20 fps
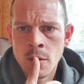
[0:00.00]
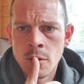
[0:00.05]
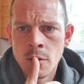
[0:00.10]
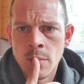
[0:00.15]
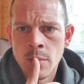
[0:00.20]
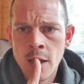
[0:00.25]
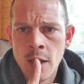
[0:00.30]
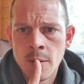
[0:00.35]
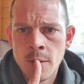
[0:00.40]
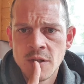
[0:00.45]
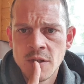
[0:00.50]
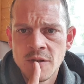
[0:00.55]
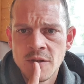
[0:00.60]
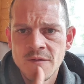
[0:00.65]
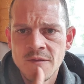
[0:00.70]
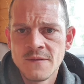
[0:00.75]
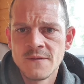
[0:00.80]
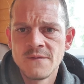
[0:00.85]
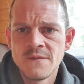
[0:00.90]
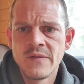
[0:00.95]
Bible is
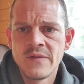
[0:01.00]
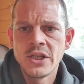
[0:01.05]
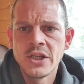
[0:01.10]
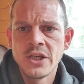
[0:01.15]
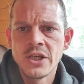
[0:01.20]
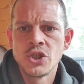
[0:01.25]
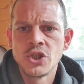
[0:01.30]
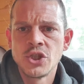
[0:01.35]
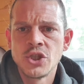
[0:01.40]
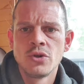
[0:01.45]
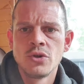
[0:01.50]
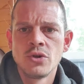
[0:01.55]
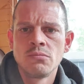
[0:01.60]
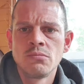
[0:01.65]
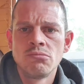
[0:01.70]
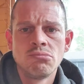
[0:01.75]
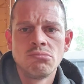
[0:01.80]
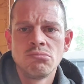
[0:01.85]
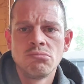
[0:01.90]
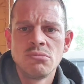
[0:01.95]
fictional.
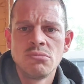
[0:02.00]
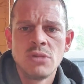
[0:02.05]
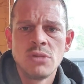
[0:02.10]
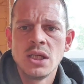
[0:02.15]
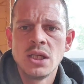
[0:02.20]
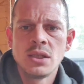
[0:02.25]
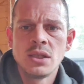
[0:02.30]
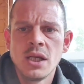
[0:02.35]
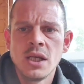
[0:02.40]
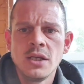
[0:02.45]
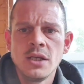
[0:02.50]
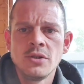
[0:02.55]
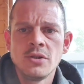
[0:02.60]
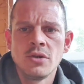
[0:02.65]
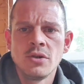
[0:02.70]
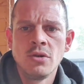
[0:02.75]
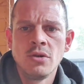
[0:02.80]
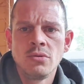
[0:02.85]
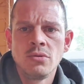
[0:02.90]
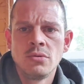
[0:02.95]
It is
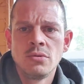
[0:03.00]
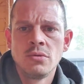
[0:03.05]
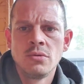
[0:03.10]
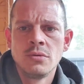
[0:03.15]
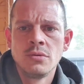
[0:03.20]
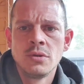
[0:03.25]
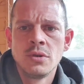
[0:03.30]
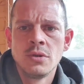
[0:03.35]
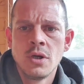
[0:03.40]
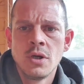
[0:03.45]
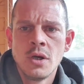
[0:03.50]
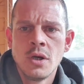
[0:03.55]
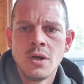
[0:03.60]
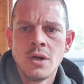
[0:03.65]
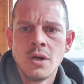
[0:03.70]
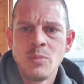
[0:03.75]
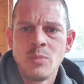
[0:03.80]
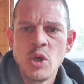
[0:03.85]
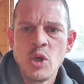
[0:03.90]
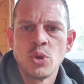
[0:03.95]
Diesel.
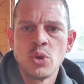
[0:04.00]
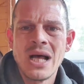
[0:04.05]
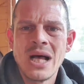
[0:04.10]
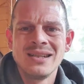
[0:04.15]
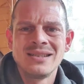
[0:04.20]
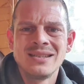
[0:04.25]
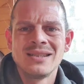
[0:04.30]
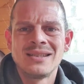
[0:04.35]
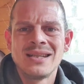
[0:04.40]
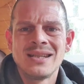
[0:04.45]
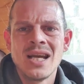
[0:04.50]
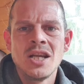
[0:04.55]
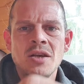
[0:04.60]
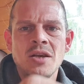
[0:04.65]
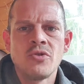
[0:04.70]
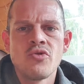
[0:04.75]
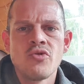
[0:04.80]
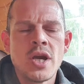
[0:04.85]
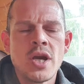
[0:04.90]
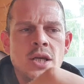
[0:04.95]
People like to say the
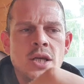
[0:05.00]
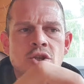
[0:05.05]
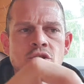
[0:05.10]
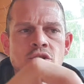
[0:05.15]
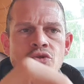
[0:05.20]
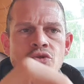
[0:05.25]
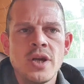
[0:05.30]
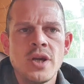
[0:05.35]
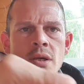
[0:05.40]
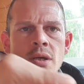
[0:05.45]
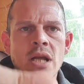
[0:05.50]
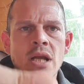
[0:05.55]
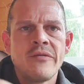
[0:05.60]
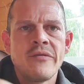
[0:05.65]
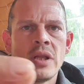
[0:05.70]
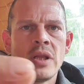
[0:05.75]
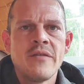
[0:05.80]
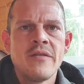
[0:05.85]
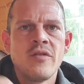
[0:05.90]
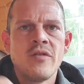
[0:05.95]
greatest trick the
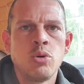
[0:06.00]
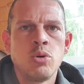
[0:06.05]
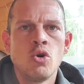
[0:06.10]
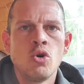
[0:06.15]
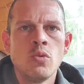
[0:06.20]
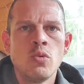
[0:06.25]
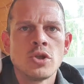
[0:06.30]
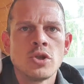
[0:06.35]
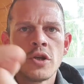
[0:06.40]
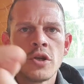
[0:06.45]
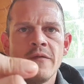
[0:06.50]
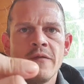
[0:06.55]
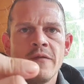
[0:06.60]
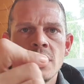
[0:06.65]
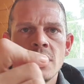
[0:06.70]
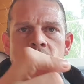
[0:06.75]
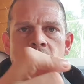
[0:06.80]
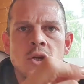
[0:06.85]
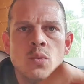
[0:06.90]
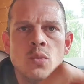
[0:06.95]
devil ever pulled was
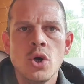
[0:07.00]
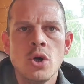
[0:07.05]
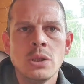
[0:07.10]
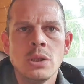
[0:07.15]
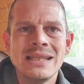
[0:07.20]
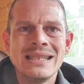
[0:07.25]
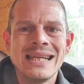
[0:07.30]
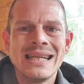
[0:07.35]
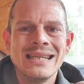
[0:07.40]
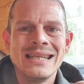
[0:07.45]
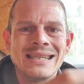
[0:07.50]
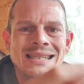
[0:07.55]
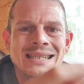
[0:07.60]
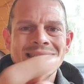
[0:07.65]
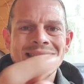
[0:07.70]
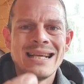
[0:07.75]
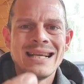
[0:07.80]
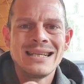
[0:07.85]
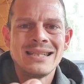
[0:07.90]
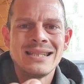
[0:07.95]
convincing the world it didn't
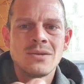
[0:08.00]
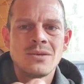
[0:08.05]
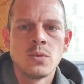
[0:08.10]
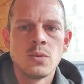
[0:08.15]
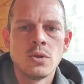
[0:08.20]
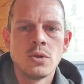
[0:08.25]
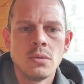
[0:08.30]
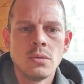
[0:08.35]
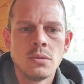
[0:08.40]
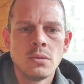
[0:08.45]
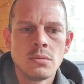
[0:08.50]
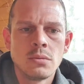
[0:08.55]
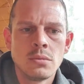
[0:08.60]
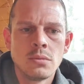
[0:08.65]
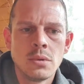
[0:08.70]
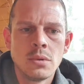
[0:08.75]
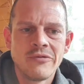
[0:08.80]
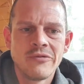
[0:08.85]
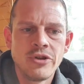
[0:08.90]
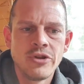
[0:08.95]
exist. Well,
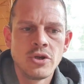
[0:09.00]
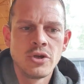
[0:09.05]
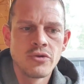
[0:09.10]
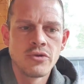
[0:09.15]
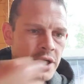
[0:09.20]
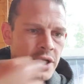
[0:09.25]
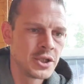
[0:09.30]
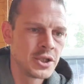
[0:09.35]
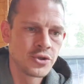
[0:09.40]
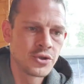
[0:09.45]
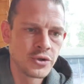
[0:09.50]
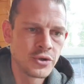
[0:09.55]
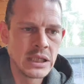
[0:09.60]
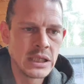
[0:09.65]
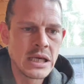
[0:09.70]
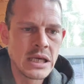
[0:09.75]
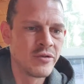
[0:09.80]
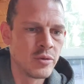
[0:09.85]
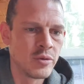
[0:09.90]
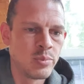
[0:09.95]
I think the greatest trick
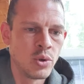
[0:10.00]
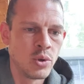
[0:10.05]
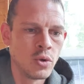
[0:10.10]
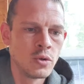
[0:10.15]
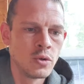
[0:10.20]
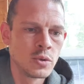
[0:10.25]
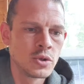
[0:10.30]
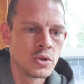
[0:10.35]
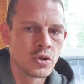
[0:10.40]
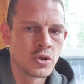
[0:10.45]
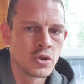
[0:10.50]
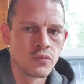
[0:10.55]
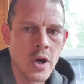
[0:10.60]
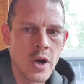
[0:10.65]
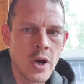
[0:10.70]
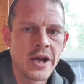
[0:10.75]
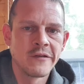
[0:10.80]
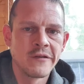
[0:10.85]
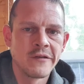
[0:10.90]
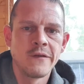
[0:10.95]
he ever pulled was to
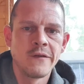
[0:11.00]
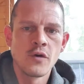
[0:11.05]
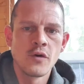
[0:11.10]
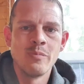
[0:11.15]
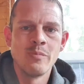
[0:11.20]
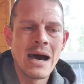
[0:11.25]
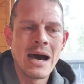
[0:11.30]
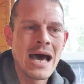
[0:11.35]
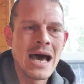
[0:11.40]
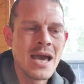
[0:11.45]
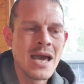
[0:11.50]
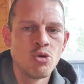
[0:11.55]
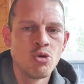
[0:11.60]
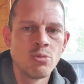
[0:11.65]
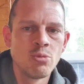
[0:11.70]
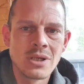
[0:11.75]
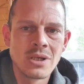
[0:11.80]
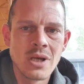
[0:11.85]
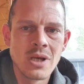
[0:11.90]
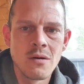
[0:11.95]
write the fucking Bible
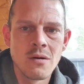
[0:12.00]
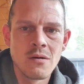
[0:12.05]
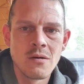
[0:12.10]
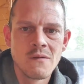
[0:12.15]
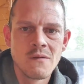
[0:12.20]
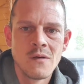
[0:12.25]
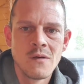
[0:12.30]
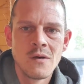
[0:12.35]
myself.